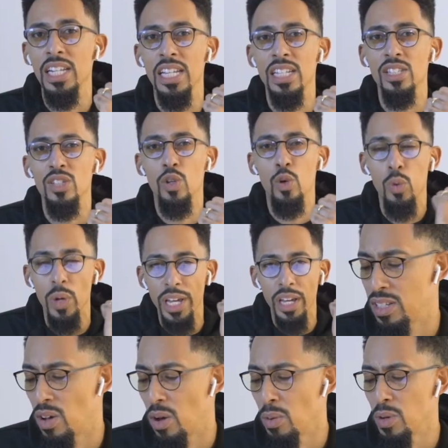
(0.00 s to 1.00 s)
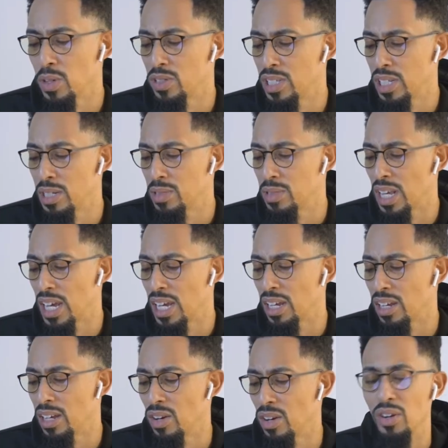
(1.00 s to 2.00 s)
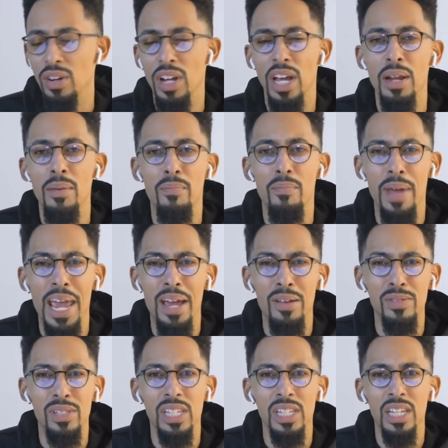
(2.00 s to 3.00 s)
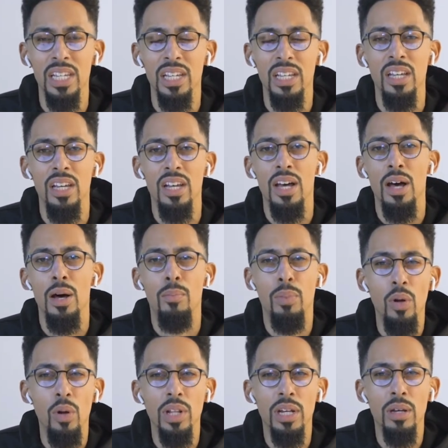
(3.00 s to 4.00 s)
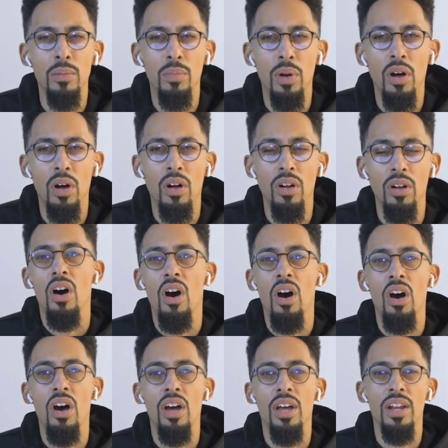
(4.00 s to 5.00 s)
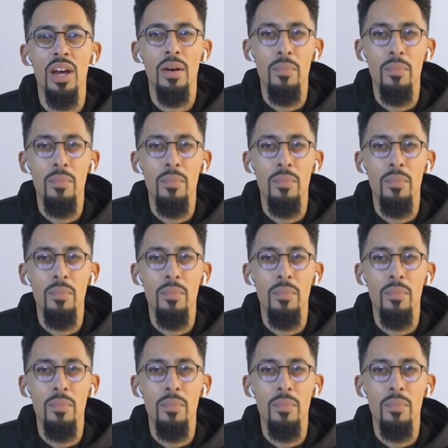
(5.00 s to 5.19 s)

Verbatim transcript: as quick. Almost seems like, you know, you're kind of bouncing a bowling ball on a